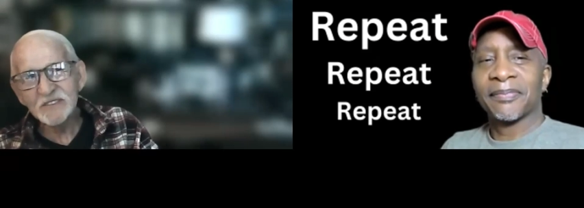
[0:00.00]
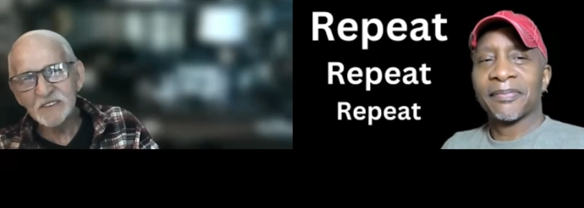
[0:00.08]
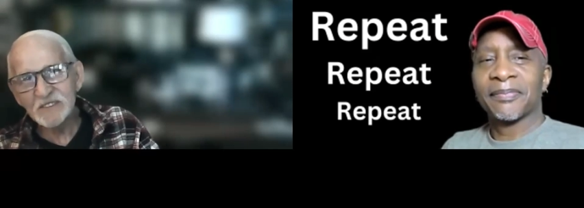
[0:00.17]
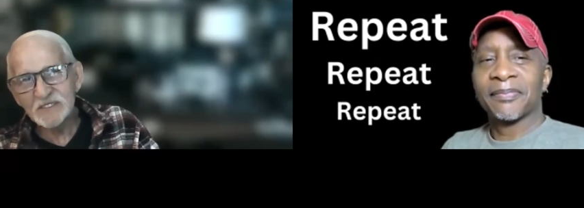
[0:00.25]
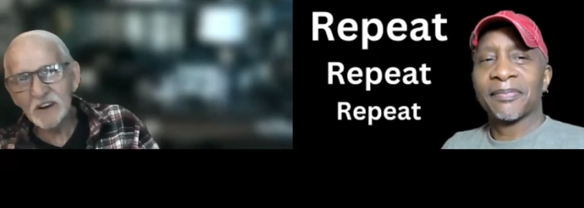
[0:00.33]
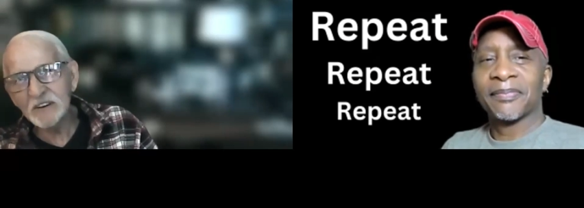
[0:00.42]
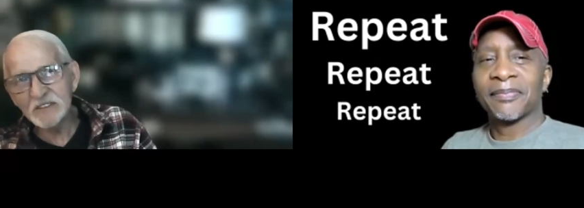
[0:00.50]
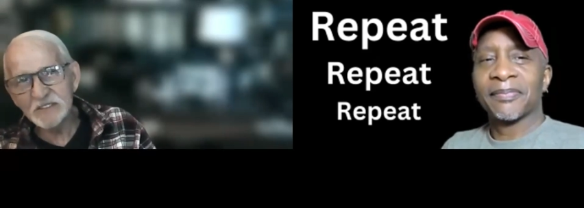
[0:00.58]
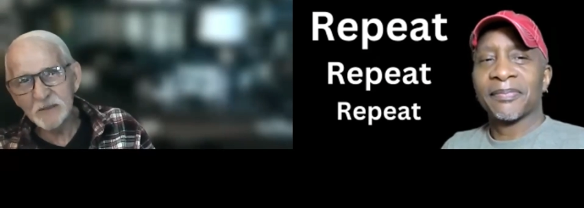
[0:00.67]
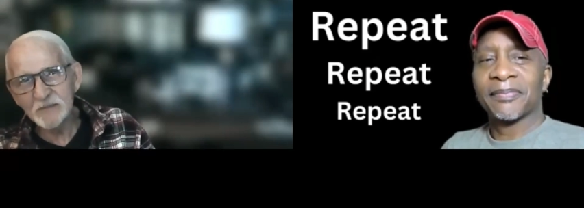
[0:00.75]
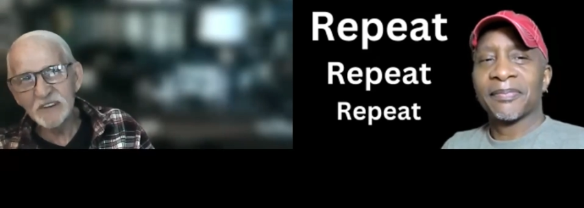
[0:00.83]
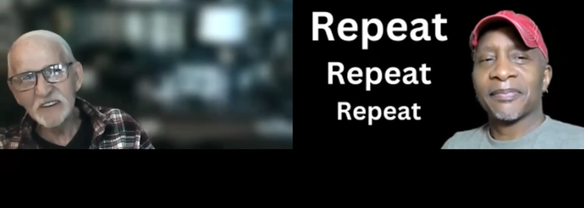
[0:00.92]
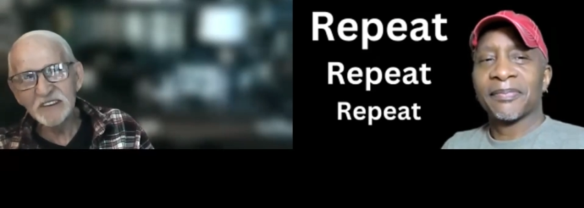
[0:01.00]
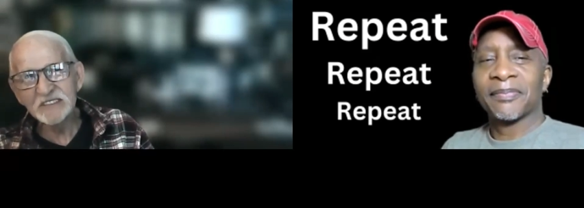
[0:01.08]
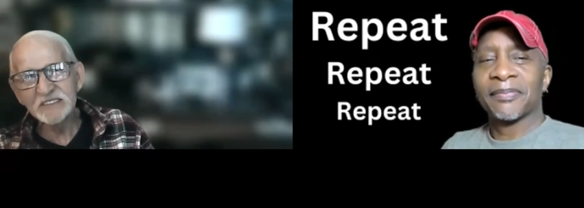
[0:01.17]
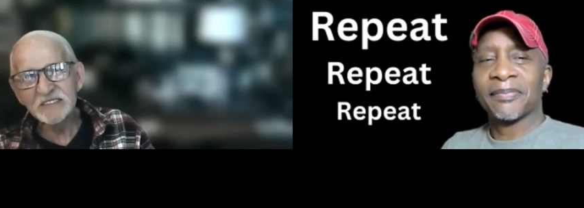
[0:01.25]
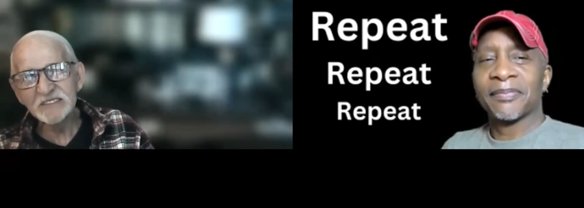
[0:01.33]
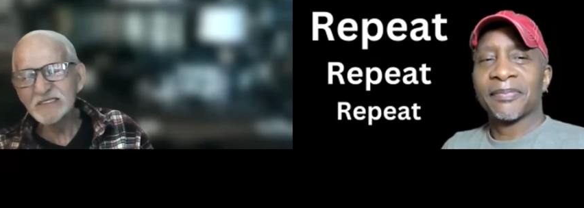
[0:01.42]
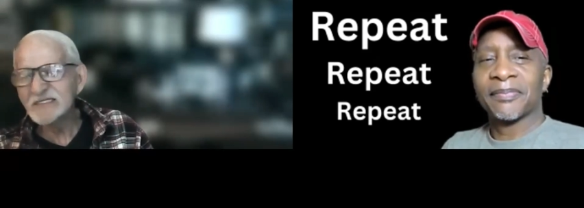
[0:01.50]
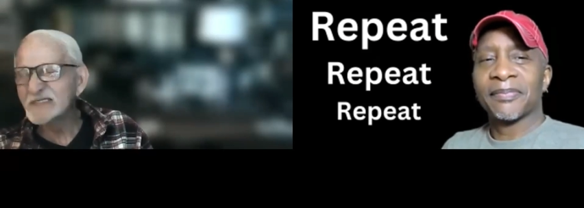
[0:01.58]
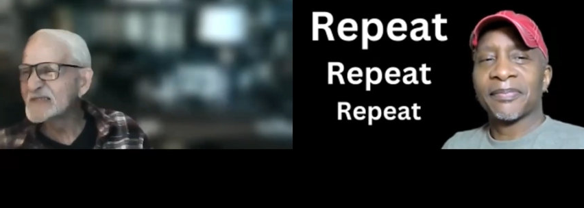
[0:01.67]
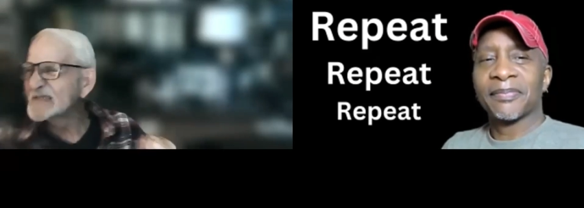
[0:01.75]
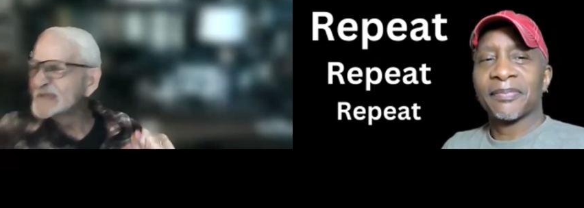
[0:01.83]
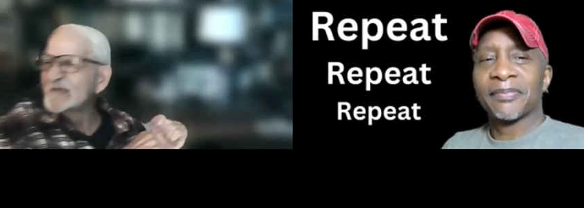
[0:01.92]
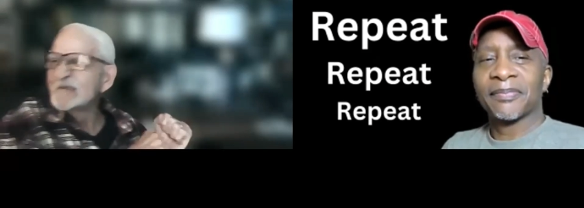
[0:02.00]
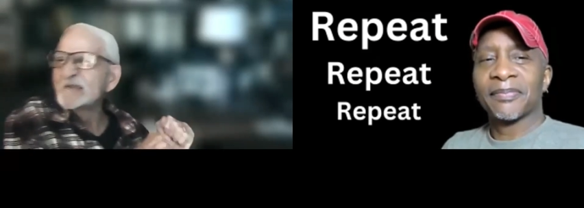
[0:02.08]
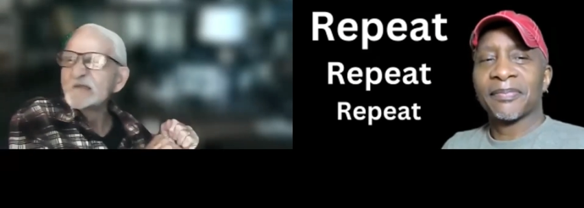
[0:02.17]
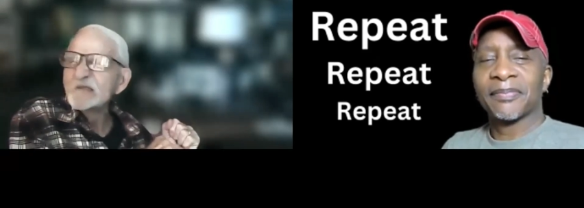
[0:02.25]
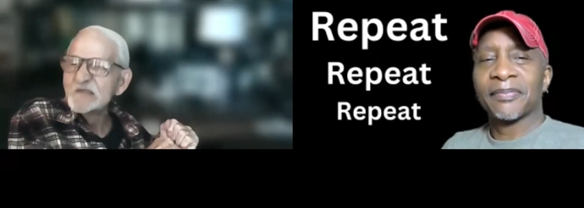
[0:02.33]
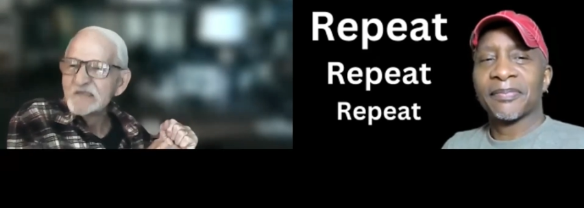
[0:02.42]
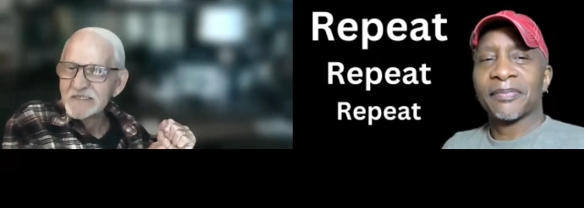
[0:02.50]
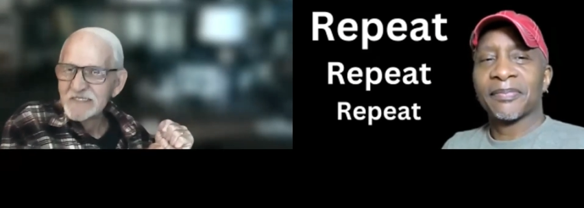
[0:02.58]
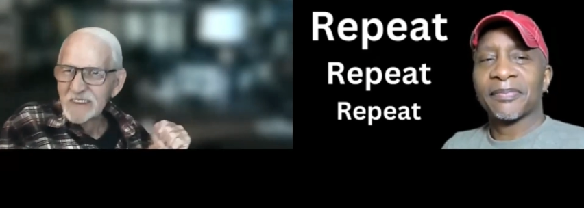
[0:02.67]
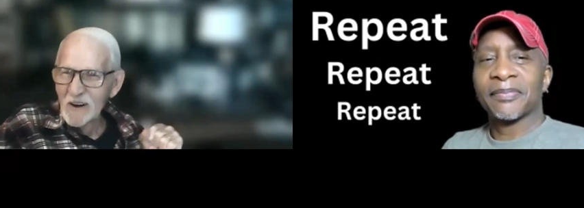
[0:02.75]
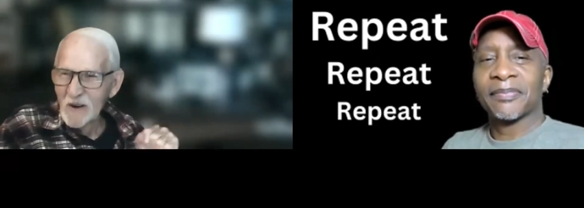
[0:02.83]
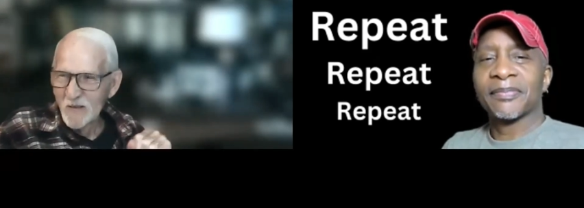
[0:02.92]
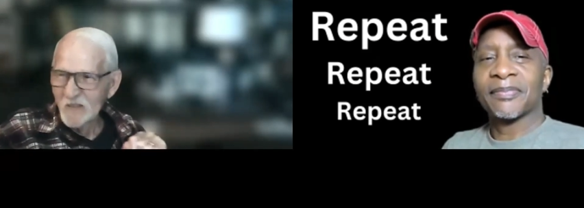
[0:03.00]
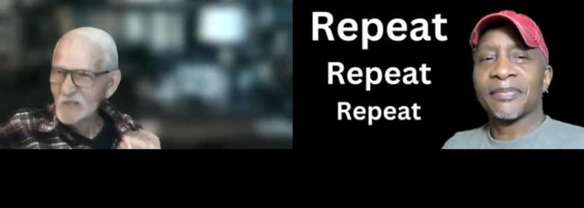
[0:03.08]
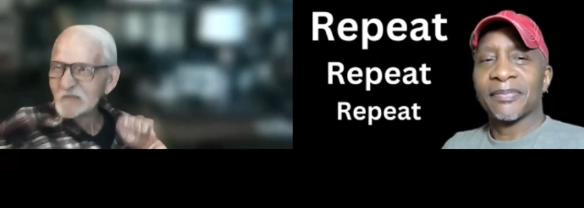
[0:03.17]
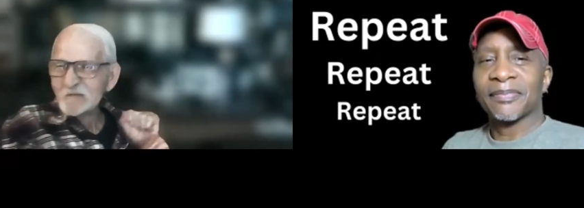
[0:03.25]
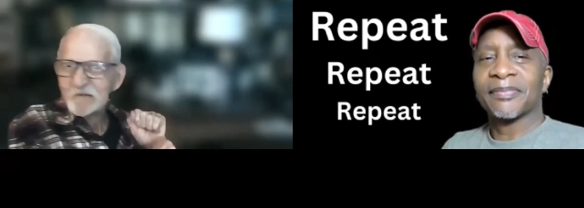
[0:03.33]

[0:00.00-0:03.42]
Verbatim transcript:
Speaker 1: to start something is, you know.